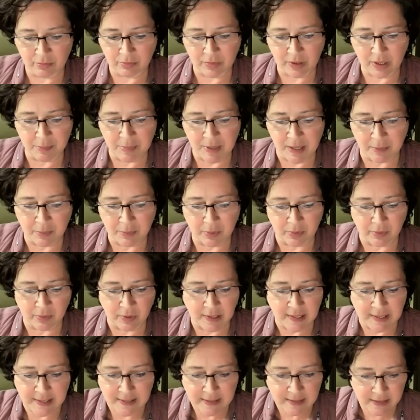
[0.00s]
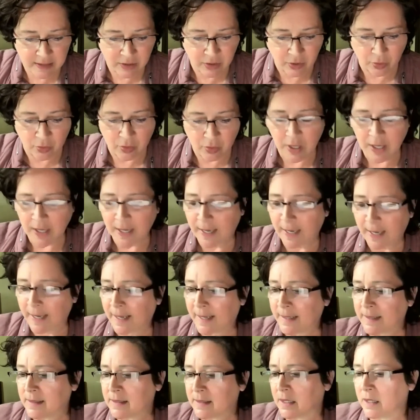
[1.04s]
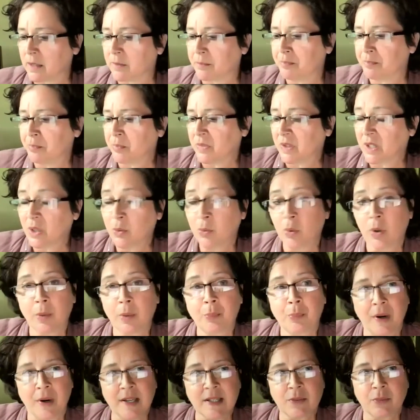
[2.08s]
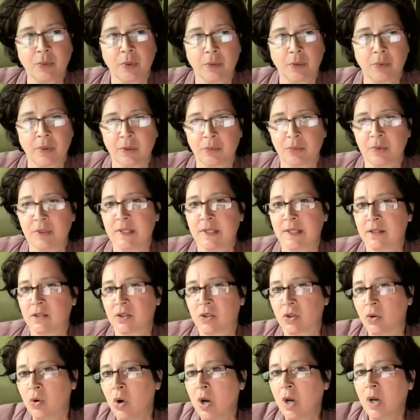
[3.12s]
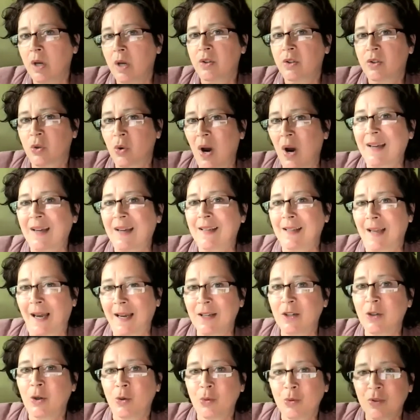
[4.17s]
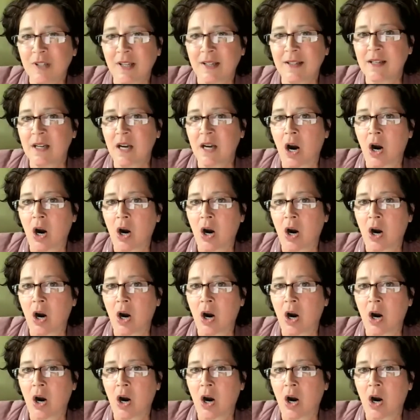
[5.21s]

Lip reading: Quebec list, and they were impressed with what we did. So I know that